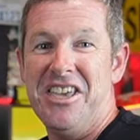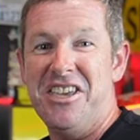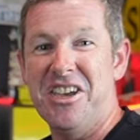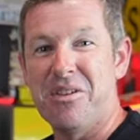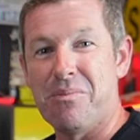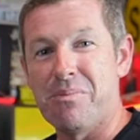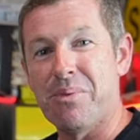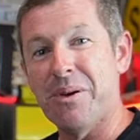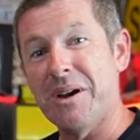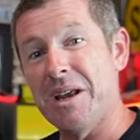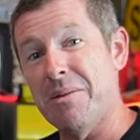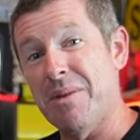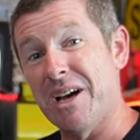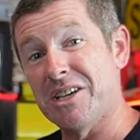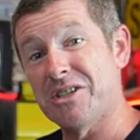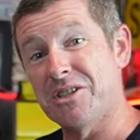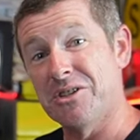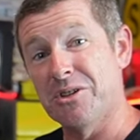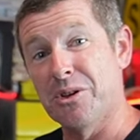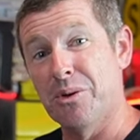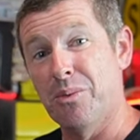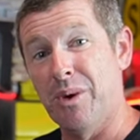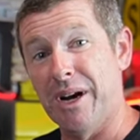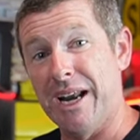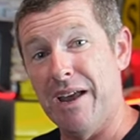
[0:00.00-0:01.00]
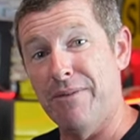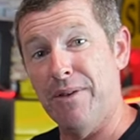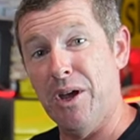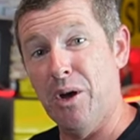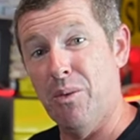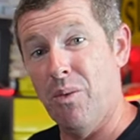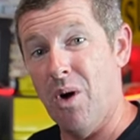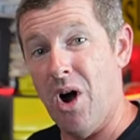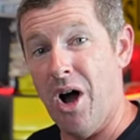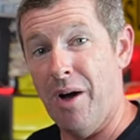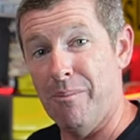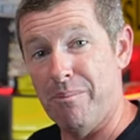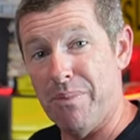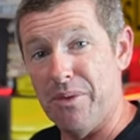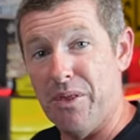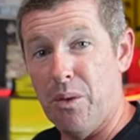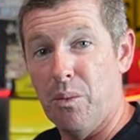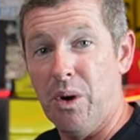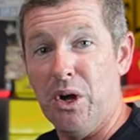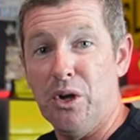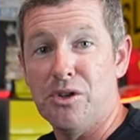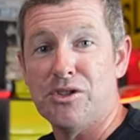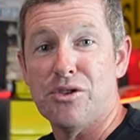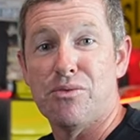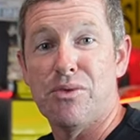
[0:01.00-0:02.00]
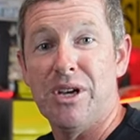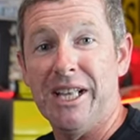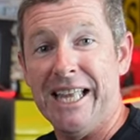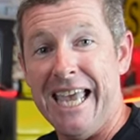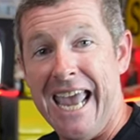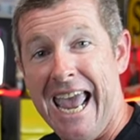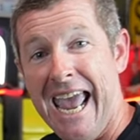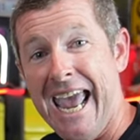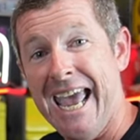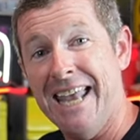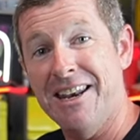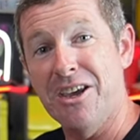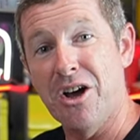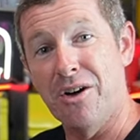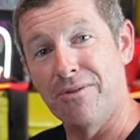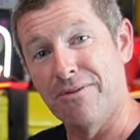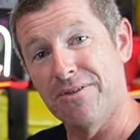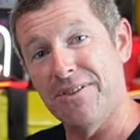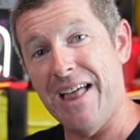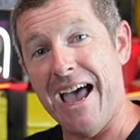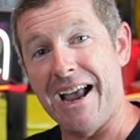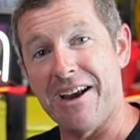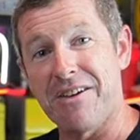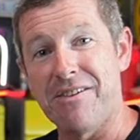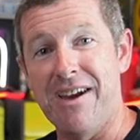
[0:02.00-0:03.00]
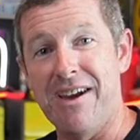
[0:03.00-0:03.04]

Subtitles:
You can pretty much do whatever you want, but the wheels are really handy on flat